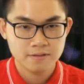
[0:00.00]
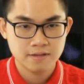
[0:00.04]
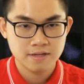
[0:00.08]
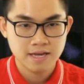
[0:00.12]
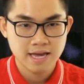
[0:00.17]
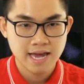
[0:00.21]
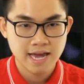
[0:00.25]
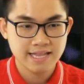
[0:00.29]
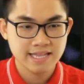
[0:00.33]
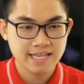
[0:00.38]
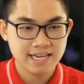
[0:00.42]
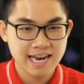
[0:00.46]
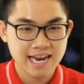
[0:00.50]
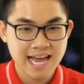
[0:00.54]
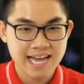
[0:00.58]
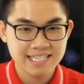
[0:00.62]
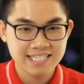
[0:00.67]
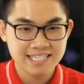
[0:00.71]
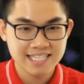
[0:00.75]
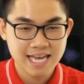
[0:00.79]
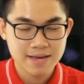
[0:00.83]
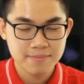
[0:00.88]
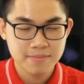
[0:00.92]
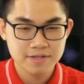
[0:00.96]
And the last
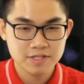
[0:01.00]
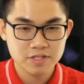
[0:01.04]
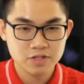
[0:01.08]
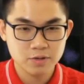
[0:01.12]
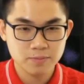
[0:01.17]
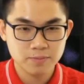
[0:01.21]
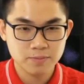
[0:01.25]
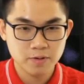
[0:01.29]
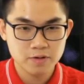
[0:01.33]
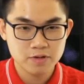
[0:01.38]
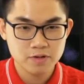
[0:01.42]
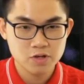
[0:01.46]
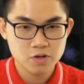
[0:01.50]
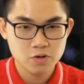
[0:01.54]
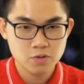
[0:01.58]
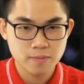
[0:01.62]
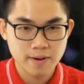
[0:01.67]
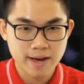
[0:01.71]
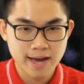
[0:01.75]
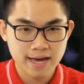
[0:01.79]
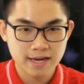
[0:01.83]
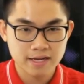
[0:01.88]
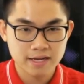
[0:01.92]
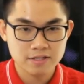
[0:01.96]
step is to put u
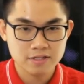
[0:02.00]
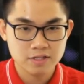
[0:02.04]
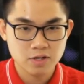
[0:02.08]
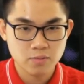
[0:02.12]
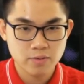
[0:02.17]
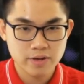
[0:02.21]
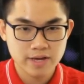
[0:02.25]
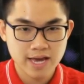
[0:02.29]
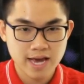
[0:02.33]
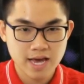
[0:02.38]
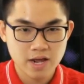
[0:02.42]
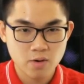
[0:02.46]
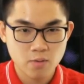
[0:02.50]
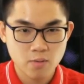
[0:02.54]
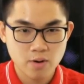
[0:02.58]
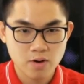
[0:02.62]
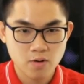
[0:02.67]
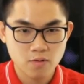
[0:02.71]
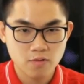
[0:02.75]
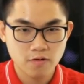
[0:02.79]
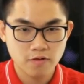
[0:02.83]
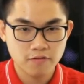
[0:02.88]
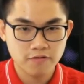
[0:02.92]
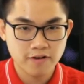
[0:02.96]
back. So we get 1
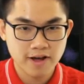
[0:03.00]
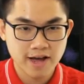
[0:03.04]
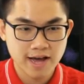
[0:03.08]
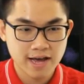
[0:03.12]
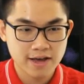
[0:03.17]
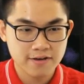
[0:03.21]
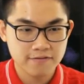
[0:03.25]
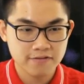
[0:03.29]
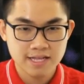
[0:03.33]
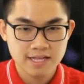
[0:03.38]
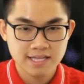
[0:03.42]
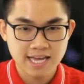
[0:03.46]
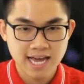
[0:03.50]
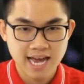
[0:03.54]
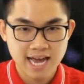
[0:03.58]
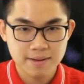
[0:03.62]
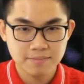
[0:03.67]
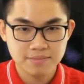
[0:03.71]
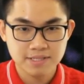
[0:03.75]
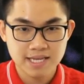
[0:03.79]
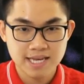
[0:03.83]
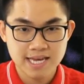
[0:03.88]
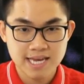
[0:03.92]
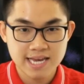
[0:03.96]
over 5
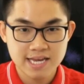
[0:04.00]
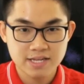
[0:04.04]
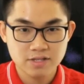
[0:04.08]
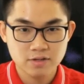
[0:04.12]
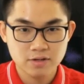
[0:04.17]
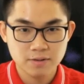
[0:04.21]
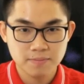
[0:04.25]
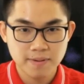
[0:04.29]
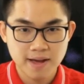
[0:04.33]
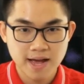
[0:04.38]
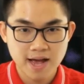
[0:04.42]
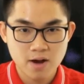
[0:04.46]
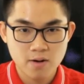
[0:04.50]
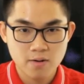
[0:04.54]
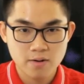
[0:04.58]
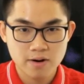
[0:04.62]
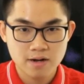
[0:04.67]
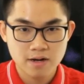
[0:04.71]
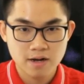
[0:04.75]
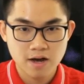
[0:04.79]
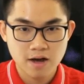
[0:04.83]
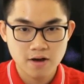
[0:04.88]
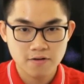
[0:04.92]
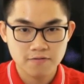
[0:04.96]
times e to the
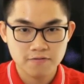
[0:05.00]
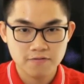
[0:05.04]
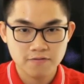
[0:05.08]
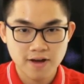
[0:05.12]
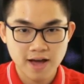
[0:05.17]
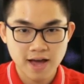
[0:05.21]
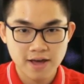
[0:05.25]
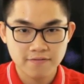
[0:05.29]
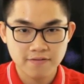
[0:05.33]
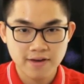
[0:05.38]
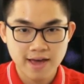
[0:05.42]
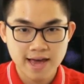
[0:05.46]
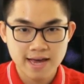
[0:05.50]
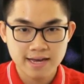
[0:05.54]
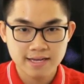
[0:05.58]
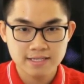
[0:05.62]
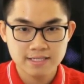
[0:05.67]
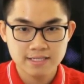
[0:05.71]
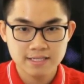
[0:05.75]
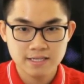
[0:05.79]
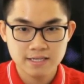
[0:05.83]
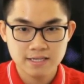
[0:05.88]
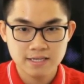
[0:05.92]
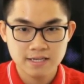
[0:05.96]
power of
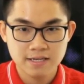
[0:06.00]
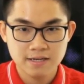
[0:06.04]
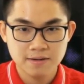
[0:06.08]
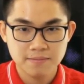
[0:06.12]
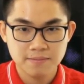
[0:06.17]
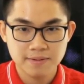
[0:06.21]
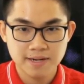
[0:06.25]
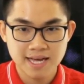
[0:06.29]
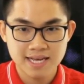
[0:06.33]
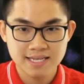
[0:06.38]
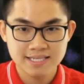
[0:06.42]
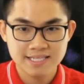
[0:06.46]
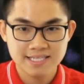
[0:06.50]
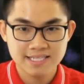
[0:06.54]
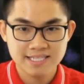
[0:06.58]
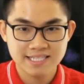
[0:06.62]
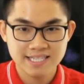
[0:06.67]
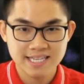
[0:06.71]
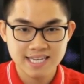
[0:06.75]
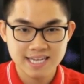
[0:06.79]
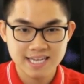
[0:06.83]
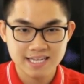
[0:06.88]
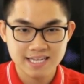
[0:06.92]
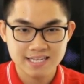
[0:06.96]
5x plus
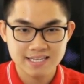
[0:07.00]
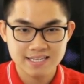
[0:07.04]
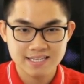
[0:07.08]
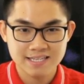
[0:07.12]
c.